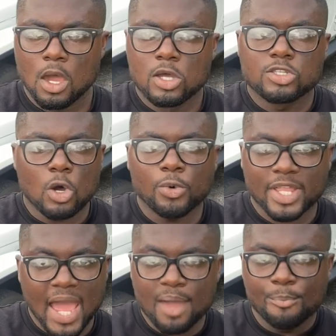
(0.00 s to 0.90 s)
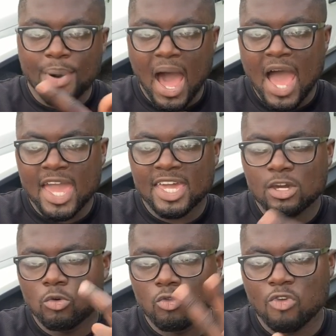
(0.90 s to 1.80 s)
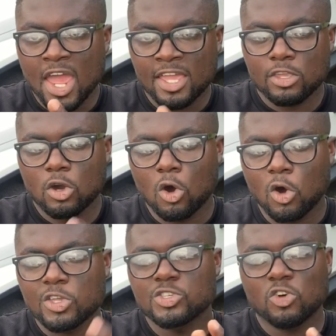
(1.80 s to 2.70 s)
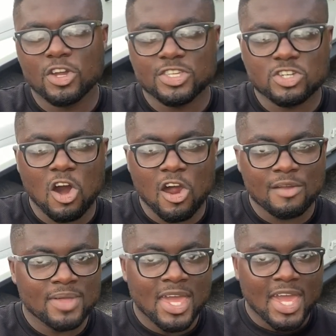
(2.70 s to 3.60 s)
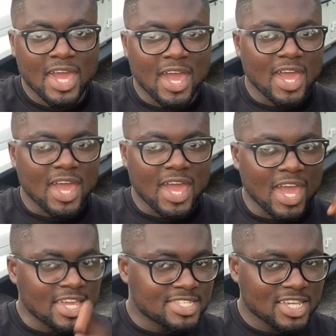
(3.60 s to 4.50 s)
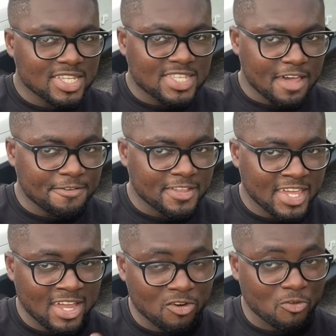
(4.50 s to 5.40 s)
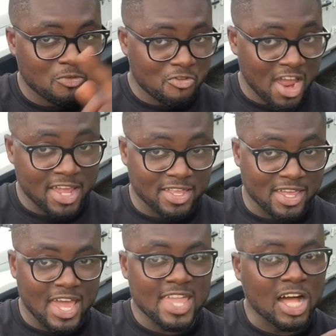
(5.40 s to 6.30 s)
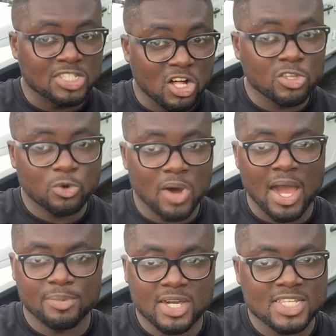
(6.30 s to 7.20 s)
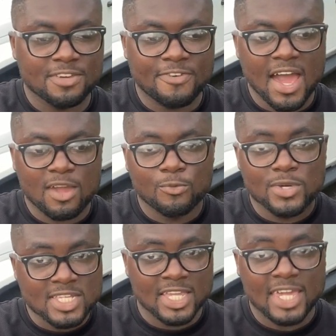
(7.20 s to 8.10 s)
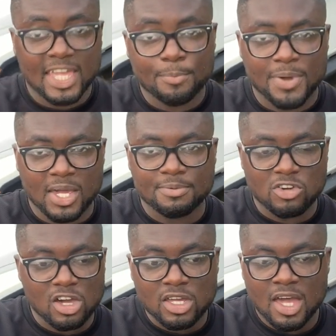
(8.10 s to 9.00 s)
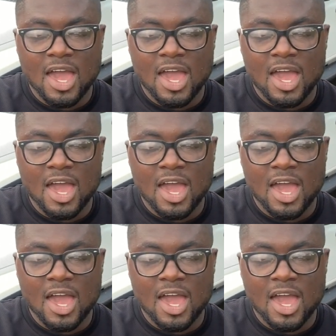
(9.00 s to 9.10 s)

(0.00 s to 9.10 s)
So would I buy, rent, or destroy this car? It's a definite rent. And I'll tell you why, because if I was gonna get a pickup truck,